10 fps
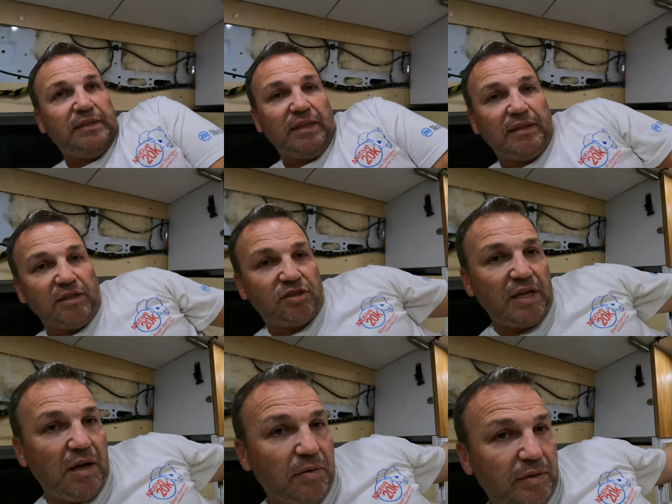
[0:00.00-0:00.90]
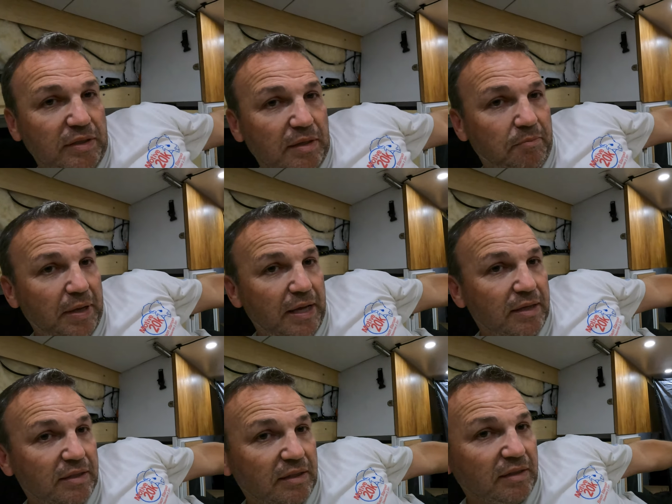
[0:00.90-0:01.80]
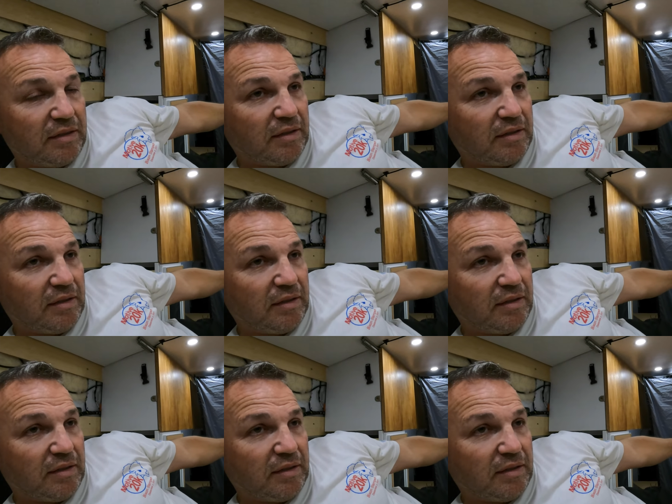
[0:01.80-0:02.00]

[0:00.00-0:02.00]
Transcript: I said, the shower is the best.